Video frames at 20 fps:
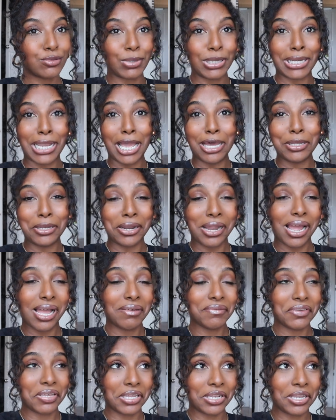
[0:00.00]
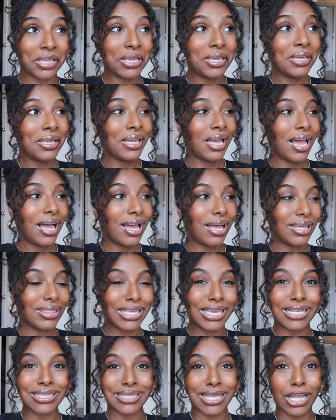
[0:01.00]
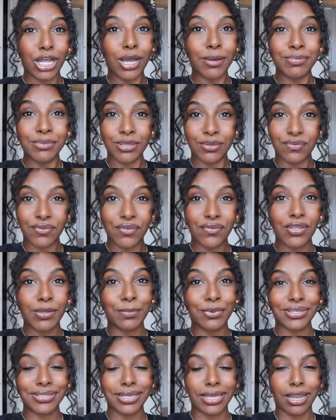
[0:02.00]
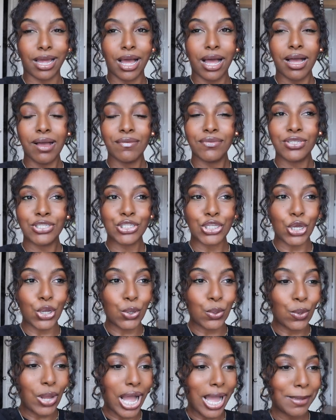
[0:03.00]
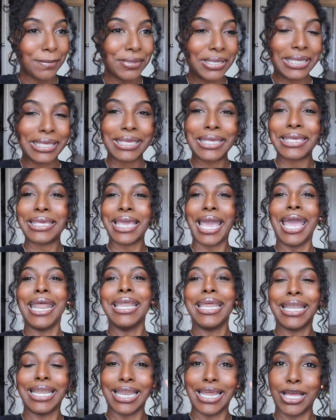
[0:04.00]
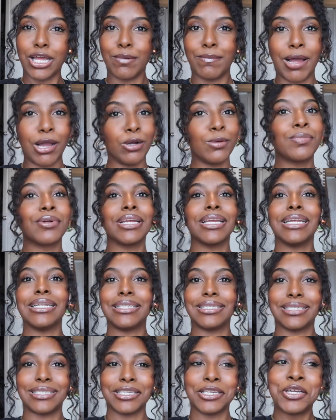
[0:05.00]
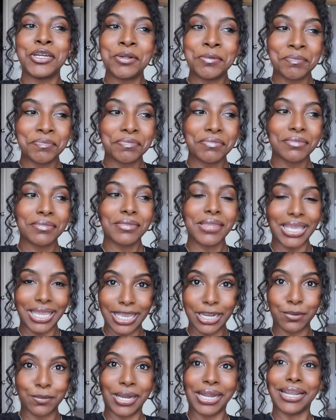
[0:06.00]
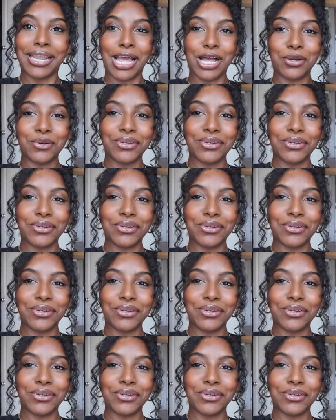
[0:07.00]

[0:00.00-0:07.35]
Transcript: right now they're having, I think it's like up to 50% off. So I've been getting my Uber Eats in right now.